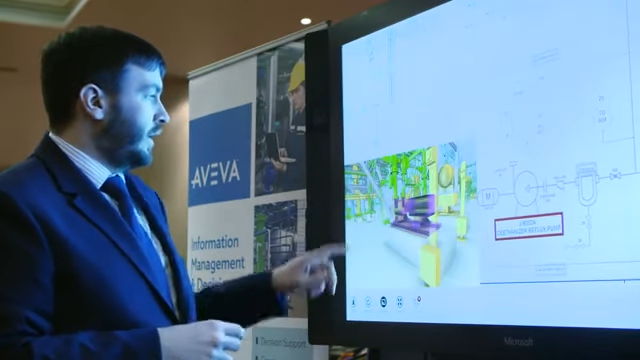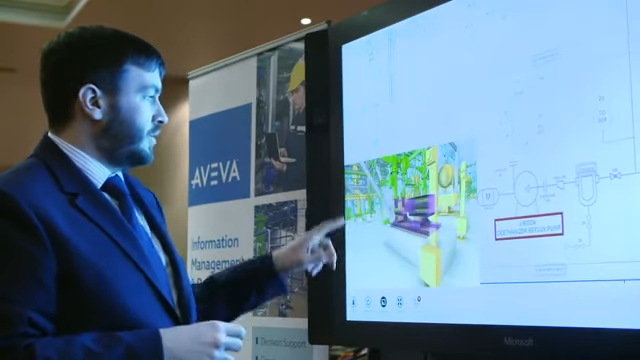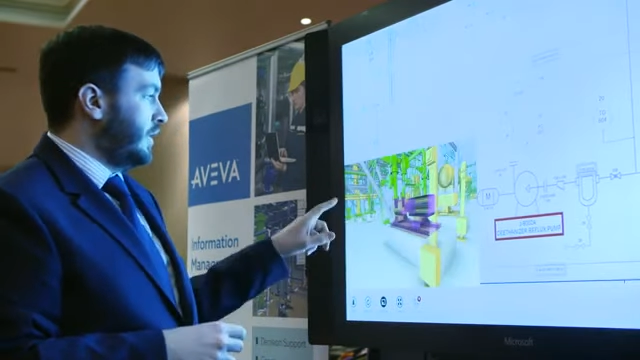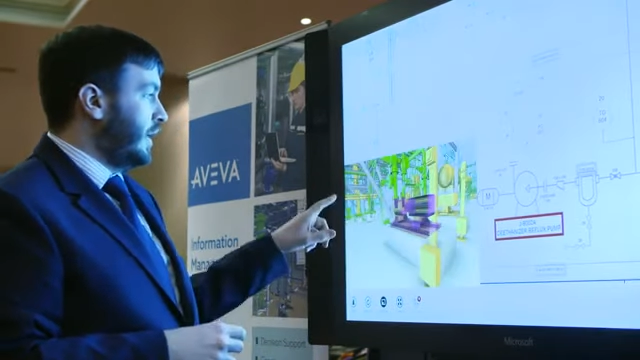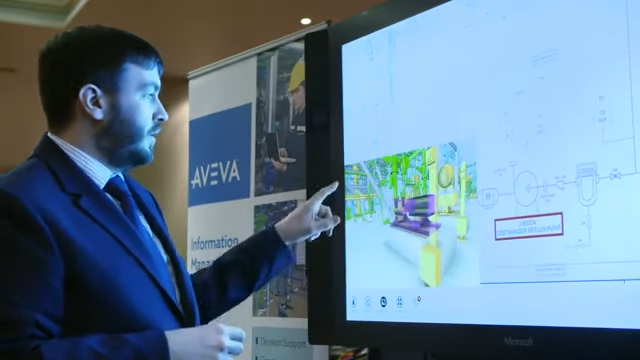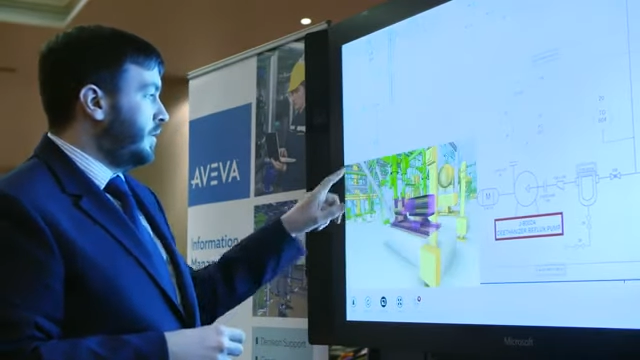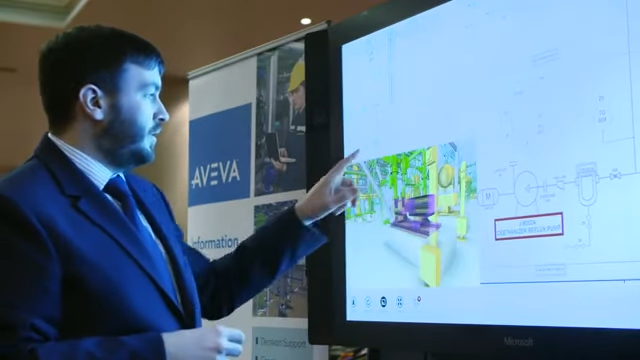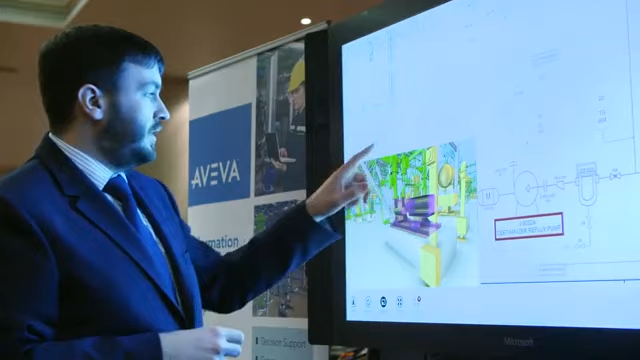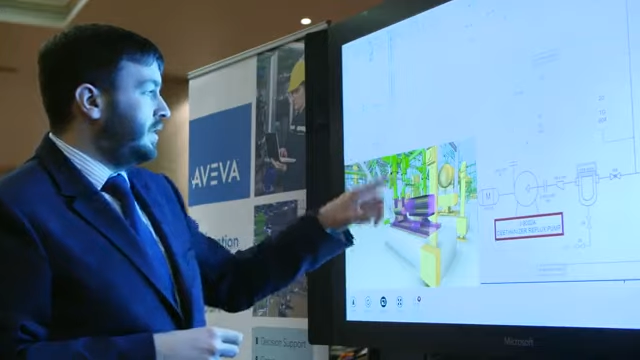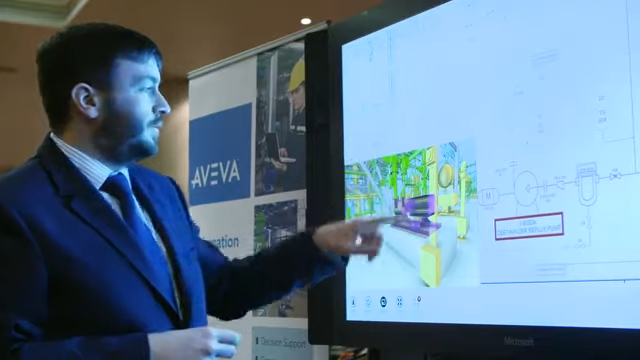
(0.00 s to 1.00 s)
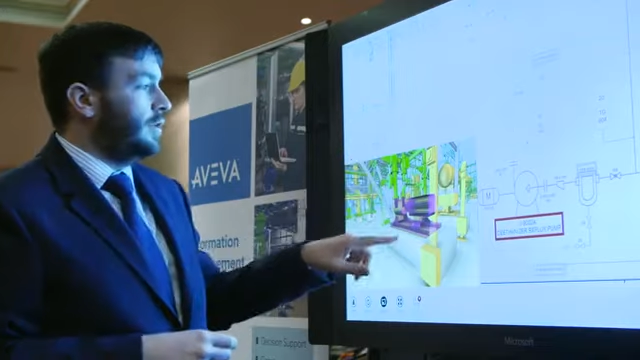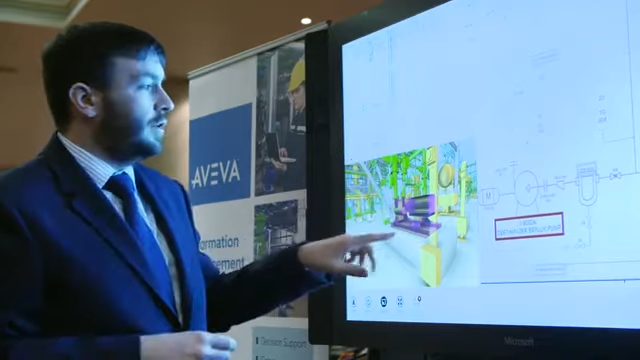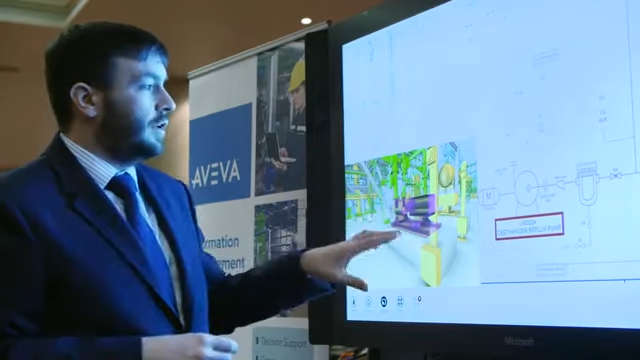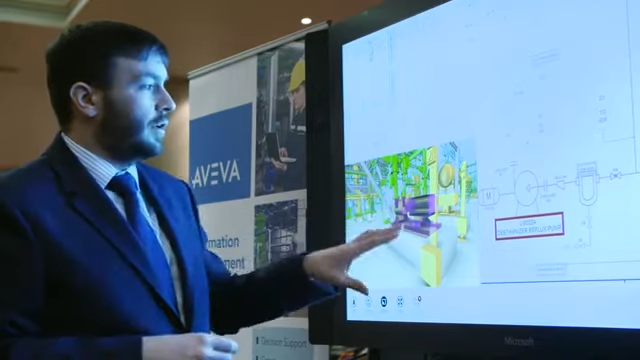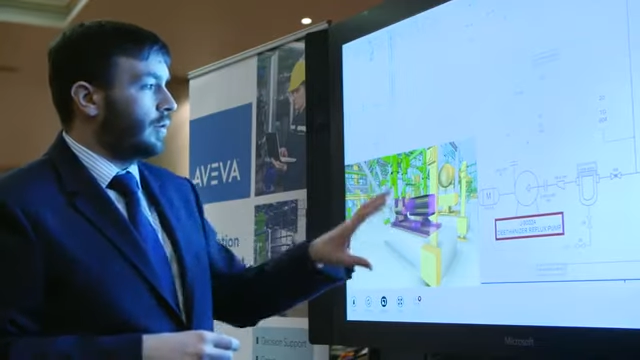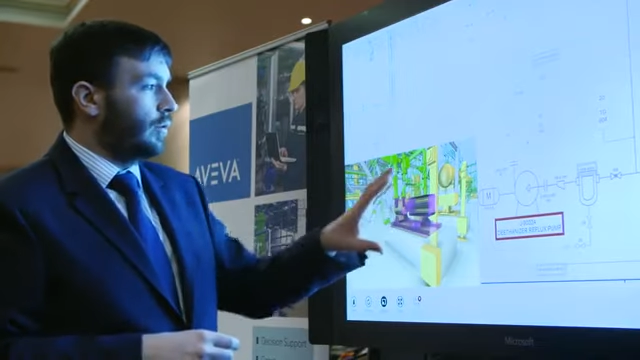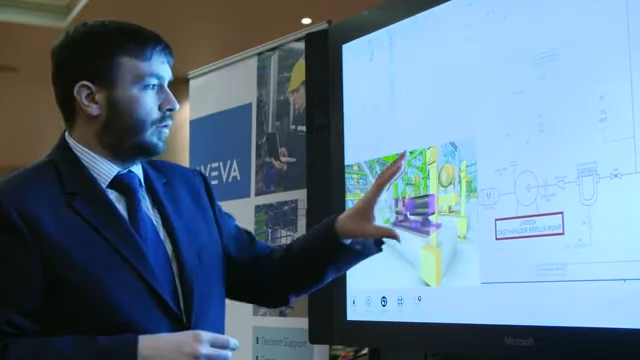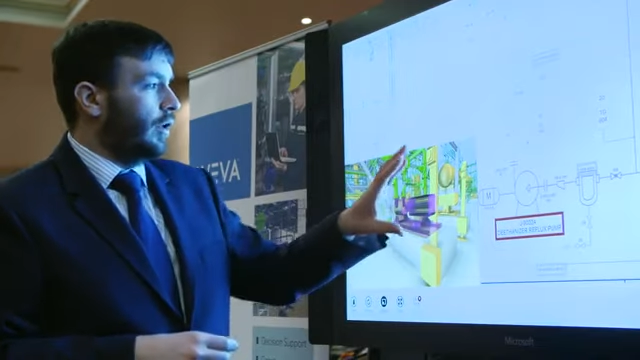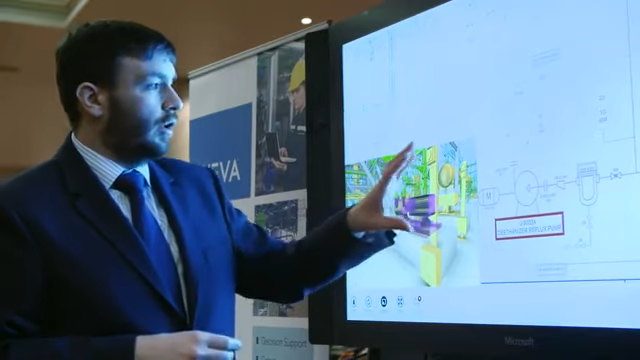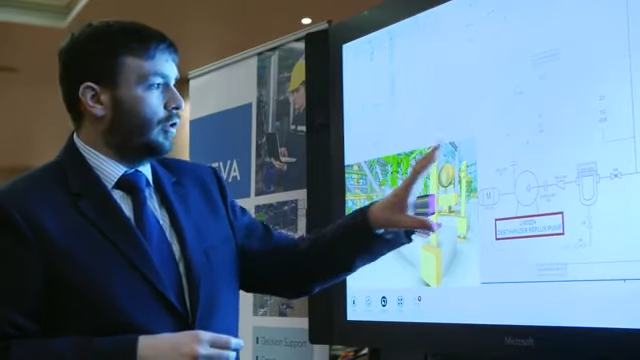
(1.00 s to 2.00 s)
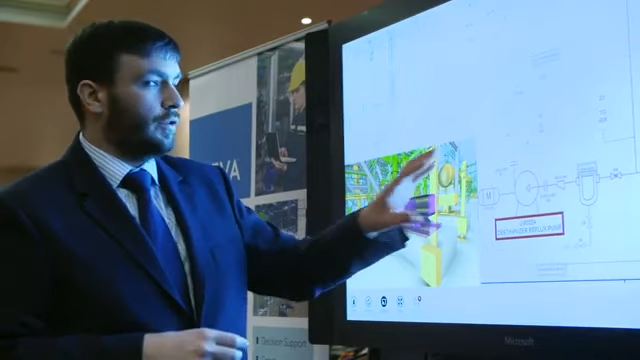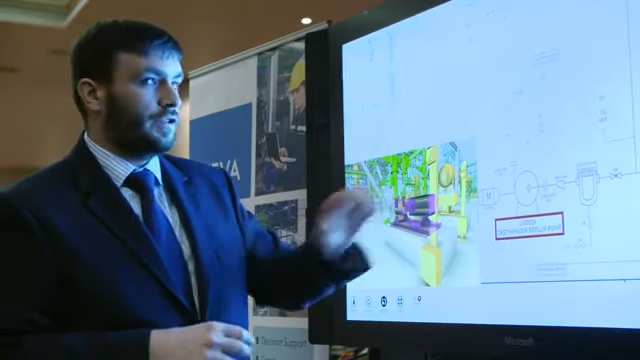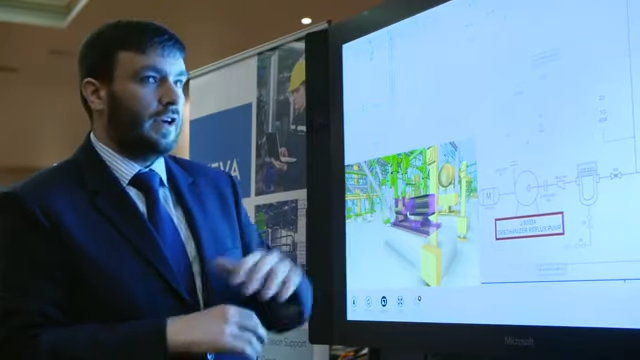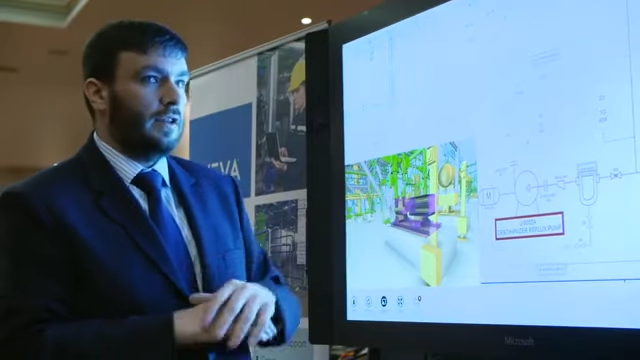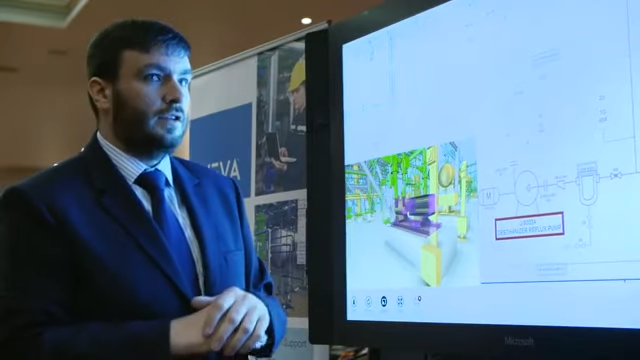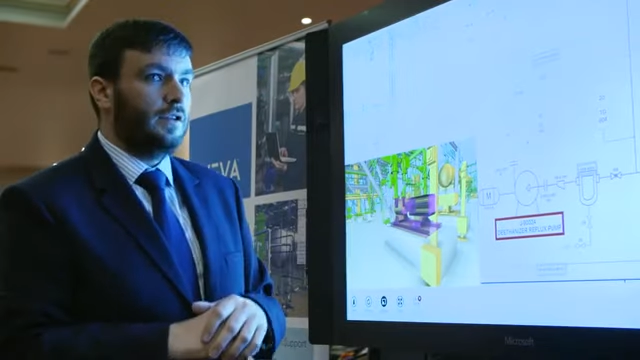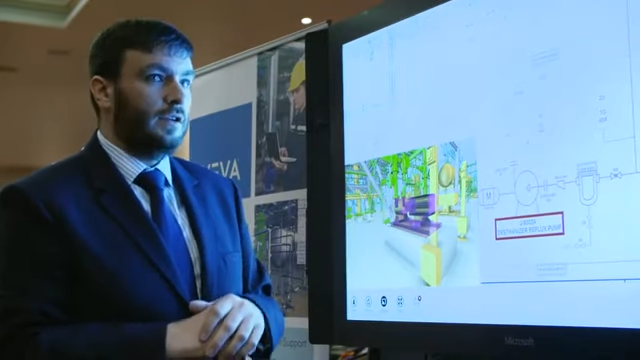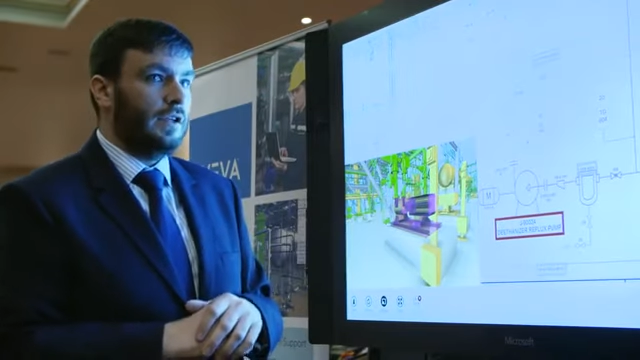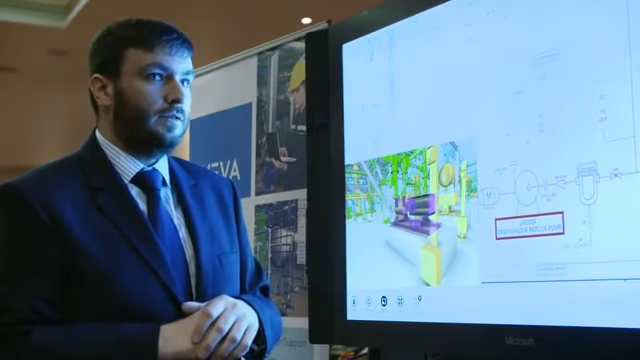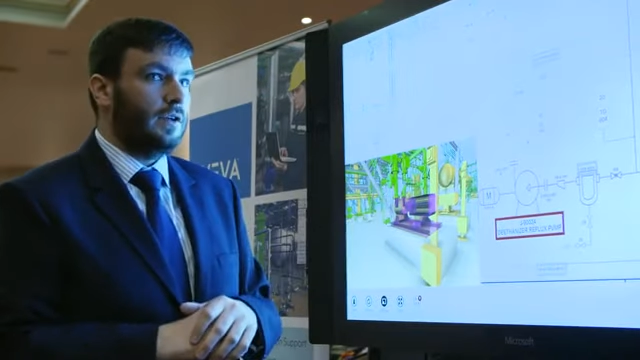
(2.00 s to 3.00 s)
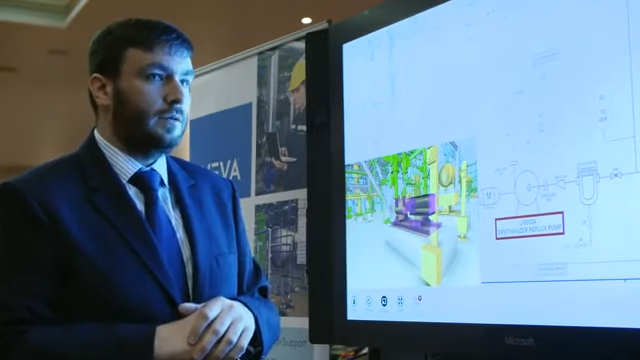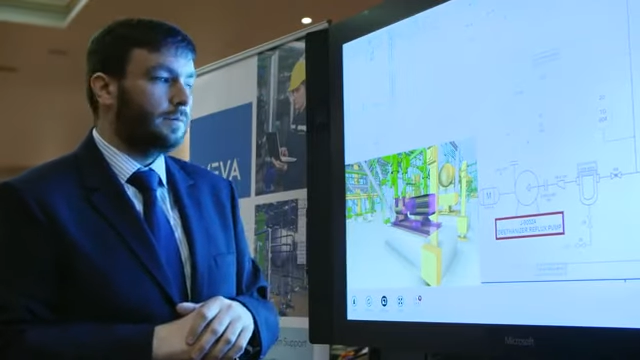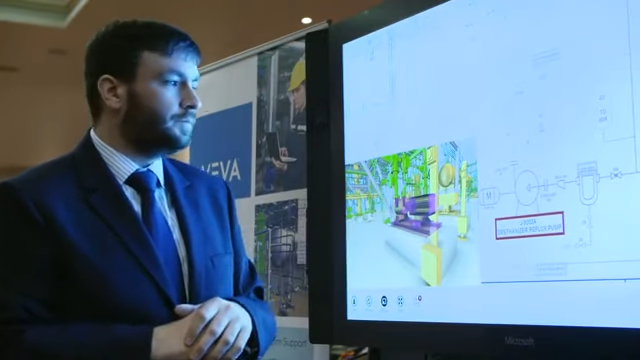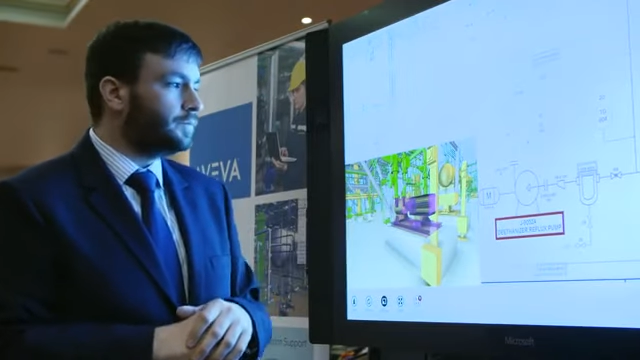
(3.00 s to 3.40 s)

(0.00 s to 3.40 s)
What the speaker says: actually get the 3D view here alongside the 2D view.